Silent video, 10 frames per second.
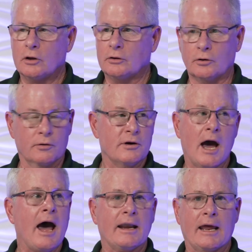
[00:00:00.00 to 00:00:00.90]
you're
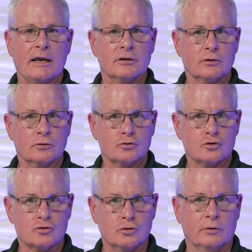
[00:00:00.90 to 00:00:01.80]
not a
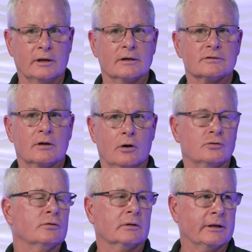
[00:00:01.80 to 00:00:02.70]
studious
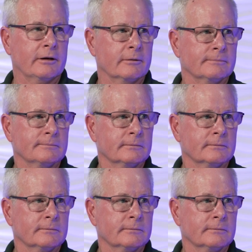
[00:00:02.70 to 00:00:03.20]
O2 cleaner.